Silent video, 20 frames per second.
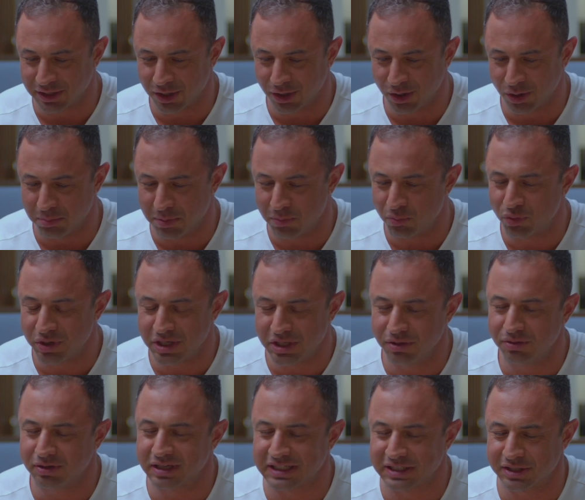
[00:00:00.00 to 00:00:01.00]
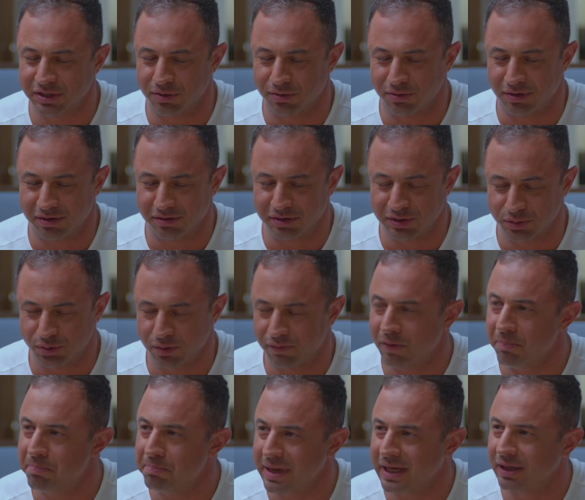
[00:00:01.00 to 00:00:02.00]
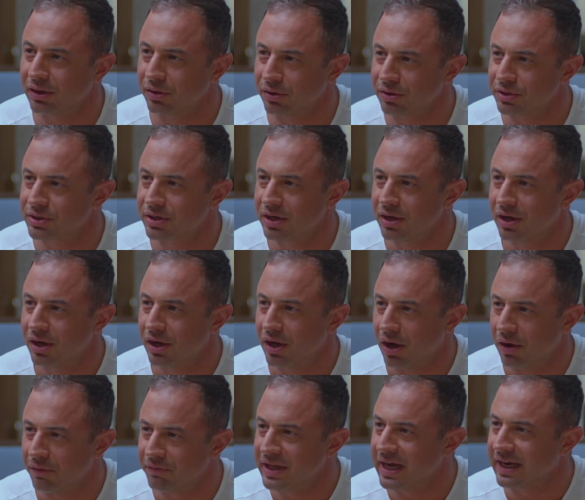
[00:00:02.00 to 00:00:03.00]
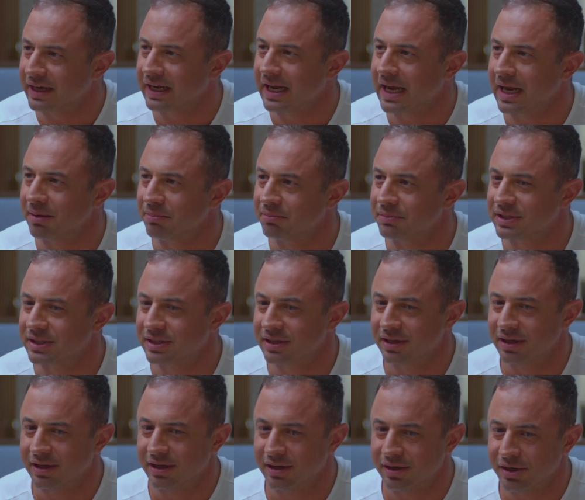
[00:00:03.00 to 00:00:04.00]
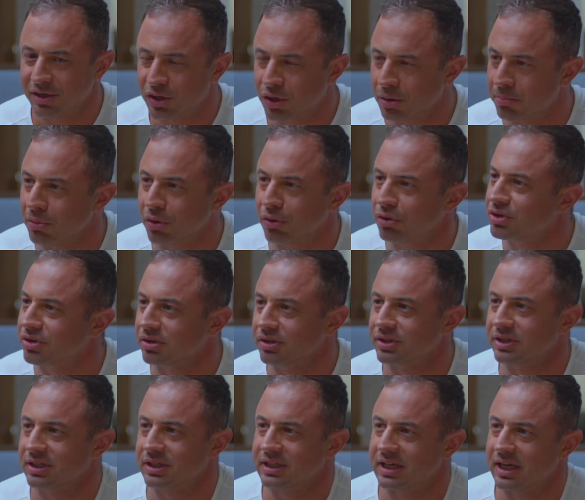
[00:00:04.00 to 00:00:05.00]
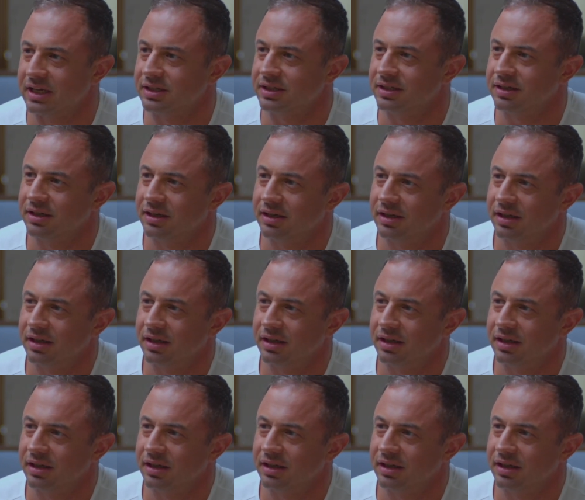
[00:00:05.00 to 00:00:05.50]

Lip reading: Go, but what do you consider are the sort of pillars of that game's commercial success?